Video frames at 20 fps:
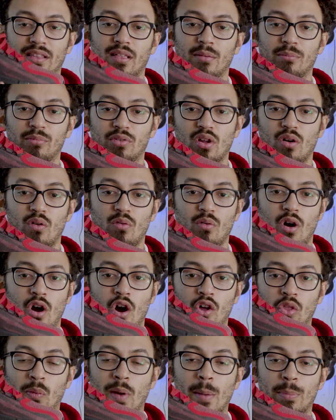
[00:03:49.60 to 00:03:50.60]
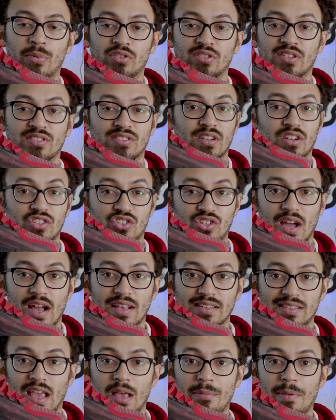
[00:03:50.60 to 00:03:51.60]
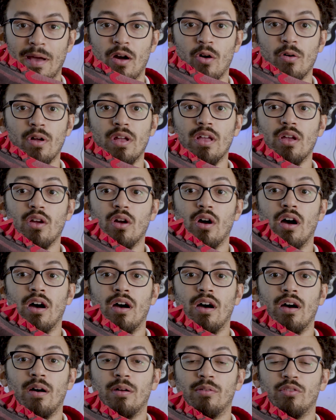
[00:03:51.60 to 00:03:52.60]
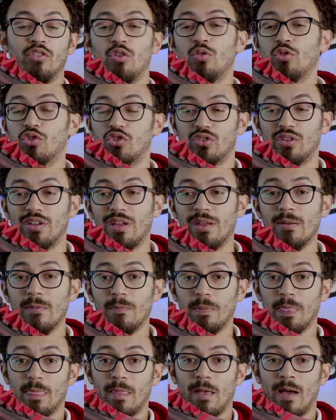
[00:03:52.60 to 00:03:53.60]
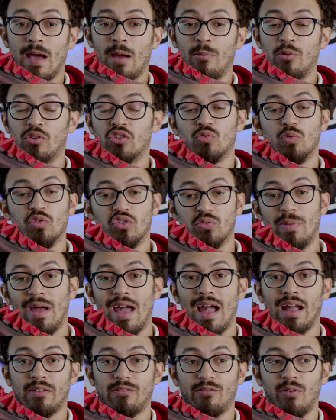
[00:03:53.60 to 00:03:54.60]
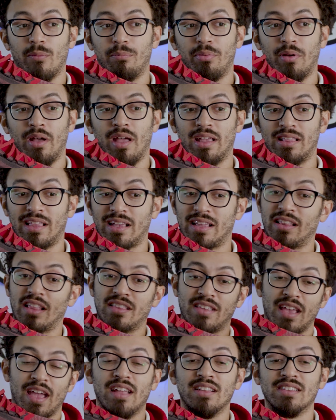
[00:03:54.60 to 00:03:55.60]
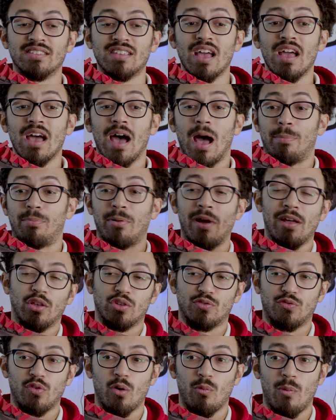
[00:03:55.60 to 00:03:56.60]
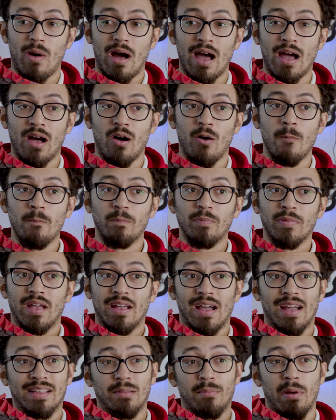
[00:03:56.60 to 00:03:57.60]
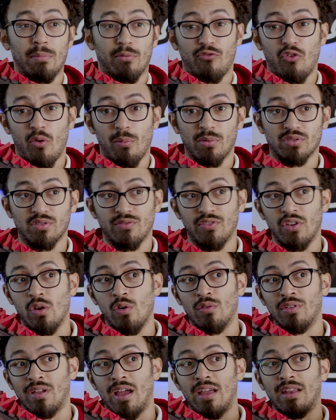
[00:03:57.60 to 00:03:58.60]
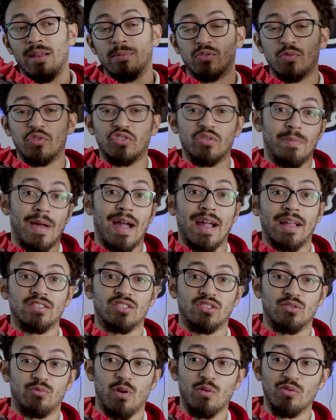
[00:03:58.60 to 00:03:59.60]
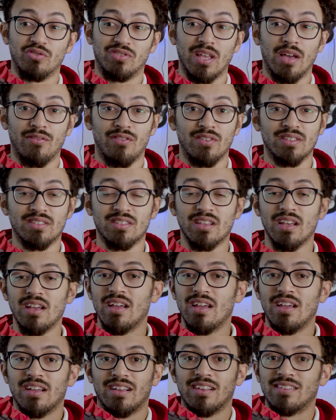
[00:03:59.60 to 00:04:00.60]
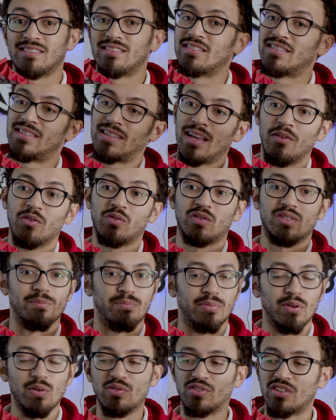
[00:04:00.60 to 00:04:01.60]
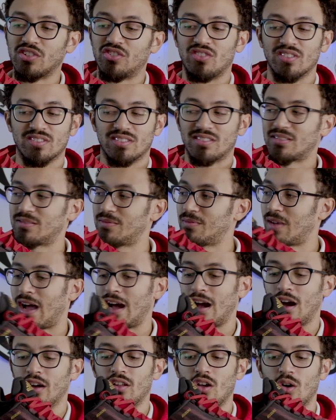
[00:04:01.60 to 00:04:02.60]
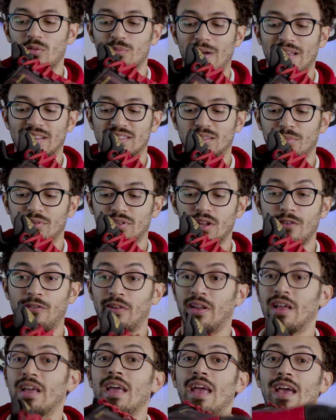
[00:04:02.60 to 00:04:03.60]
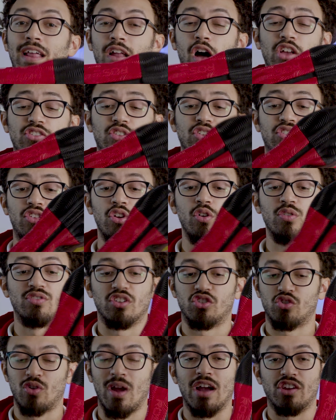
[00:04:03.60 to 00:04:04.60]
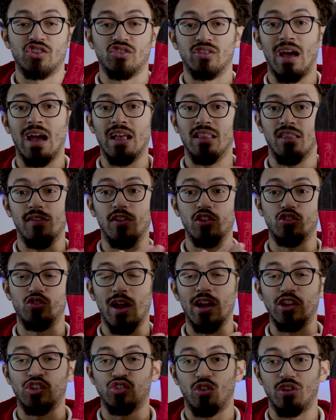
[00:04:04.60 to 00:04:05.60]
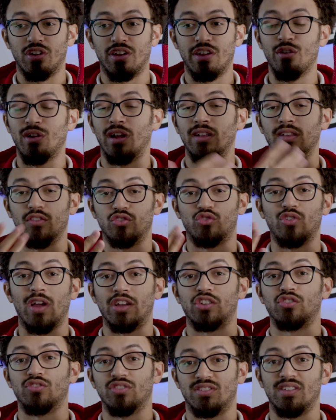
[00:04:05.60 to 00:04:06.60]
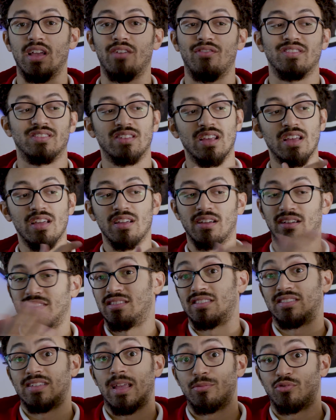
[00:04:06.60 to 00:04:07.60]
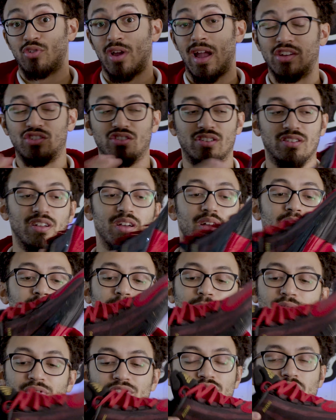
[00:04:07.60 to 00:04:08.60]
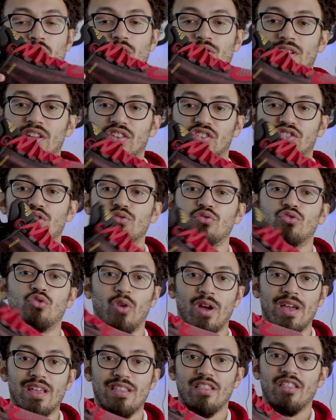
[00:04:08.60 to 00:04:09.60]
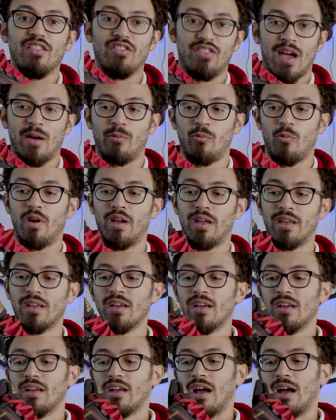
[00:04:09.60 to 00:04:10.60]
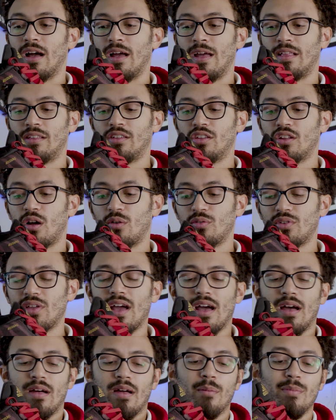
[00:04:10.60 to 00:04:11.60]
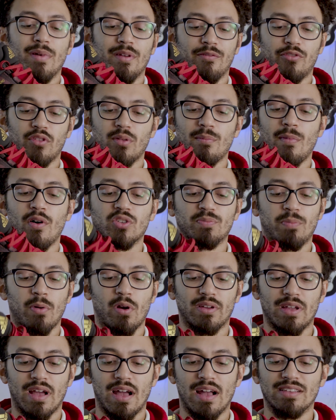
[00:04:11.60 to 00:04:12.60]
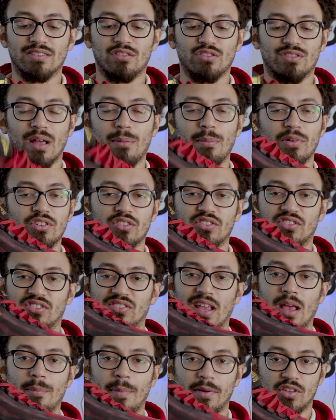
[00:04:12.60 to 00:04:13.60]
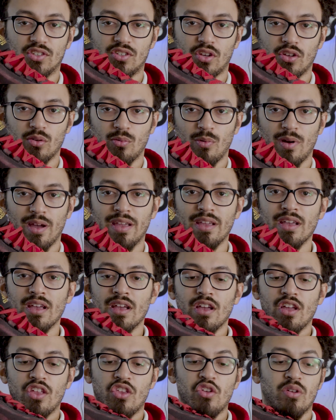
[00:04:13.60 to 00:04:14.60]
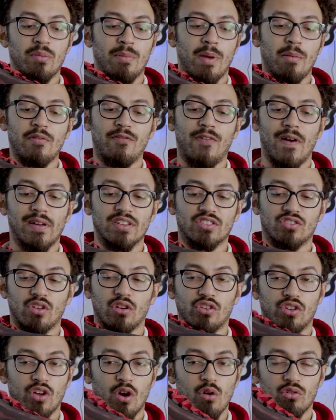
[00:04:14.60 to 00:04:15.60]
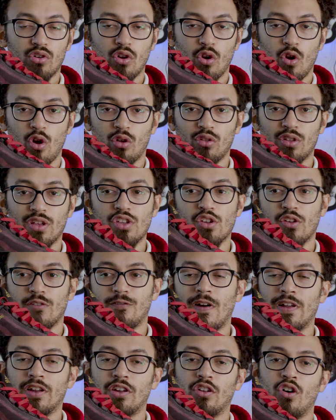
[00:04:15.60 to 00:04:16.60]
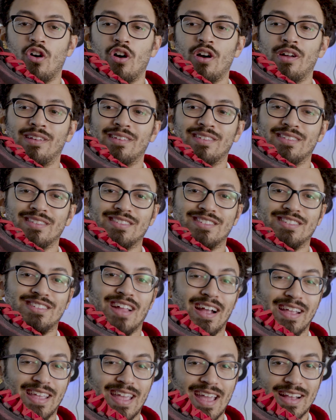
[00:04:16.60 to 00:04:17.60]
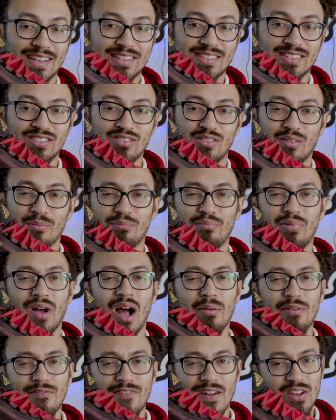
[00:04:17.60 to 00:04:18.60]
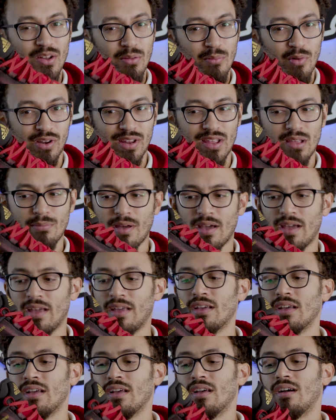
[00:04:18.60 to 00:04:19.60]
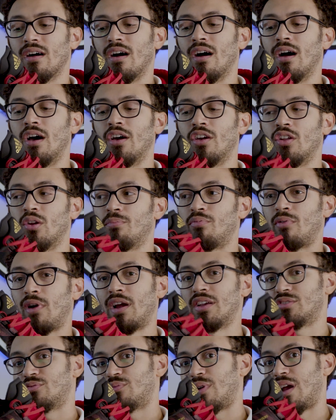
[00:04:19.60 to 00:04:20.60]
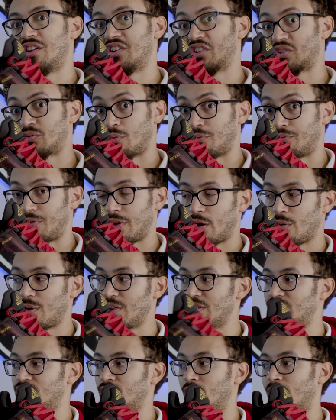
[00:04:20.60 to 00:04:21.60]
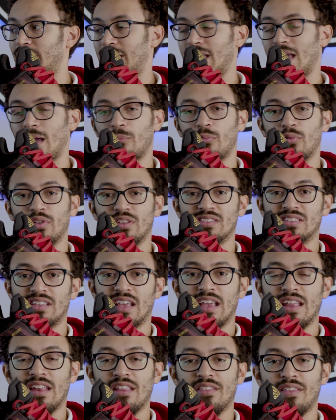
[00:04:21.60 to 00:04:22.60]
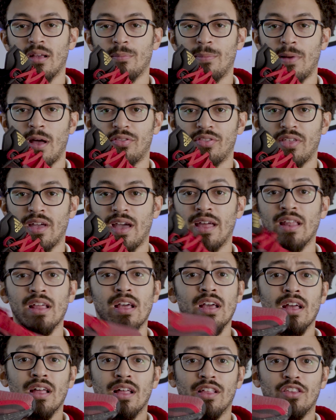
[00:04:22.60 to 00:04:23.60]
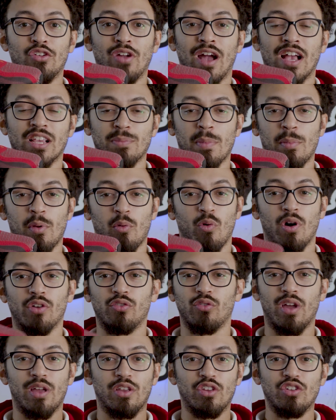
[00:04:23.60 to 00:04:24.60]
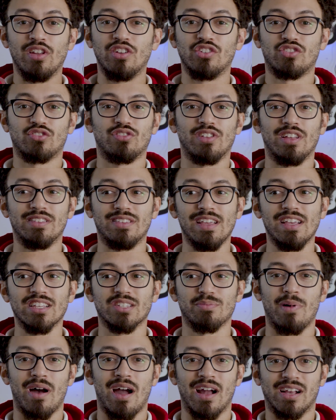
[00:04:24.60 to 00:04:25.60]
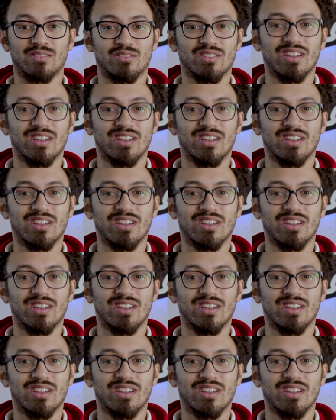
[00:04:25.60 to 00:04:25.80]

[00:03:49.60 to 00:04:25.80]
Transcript: in them, all the way up until the Son of Shies came out. Usually, I would switch back from playing like in the 10s. I played those for a while. I did my performance review, and then I ended up switching back into the Rose 7s, because the 7s with the boost, it just, I don't know, man, something different. And also, too, is the traction. I love the traction on here, and I love the traction on the 7s. It's the same traction, but, they just do great that way. And, yeah, I mean, for the most part, guys, there's not much else to say about this colorway. You can maybe find this on GOAT currently. You can find it on StockX. You can probably find it on eBay. Your price ranges will vary, so I can't really say anything about that. You guys may be wondering, you didn't show the Adidas box,